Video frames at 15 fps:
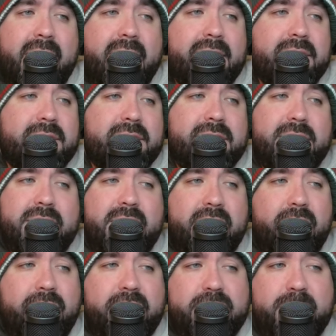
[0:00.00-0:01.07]
And, you
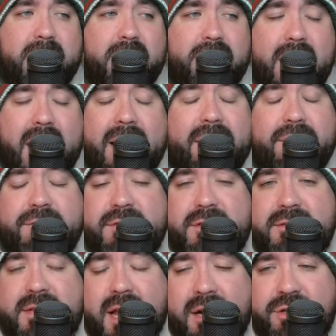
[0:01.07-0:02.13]
know, there's been a lot of
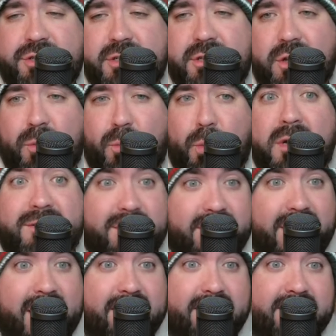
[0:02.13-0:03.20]
discussion. There was a
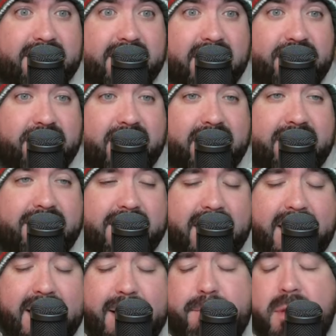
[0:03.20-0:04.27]
lot of discussion at the
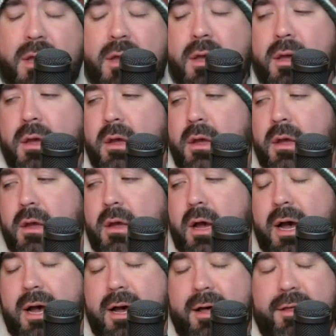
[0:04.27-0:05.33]
time.
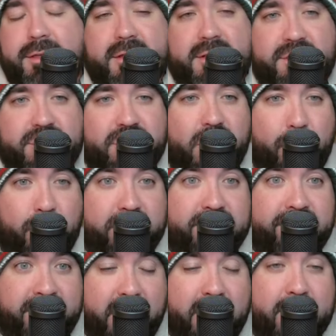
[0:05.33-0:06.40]
This show was
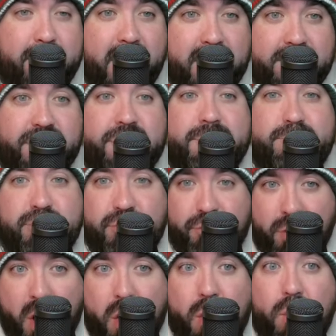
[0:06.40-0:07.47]
very much
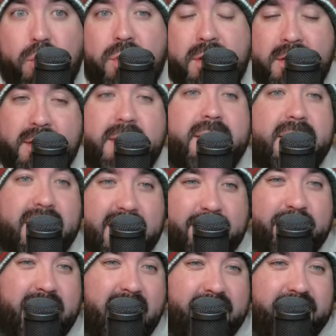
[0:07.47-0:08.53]
pro
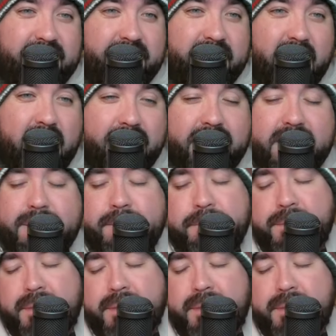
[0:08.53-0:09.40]
keep Kevin Fiala.